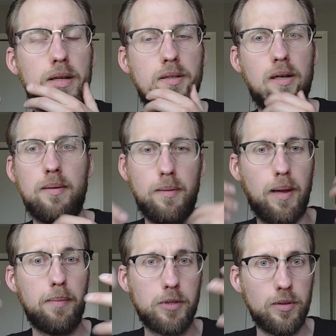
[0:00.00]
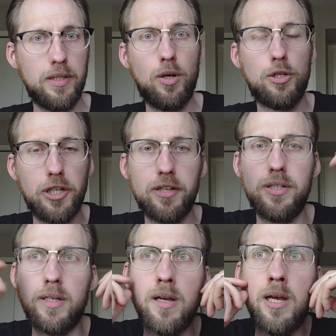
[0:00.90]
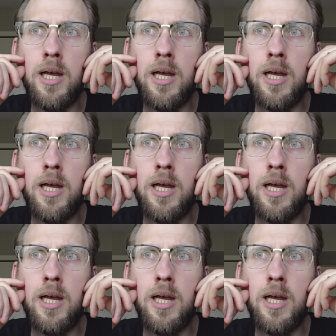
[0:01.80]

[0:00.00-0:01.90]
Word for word: That I, I'm absolutely not judging.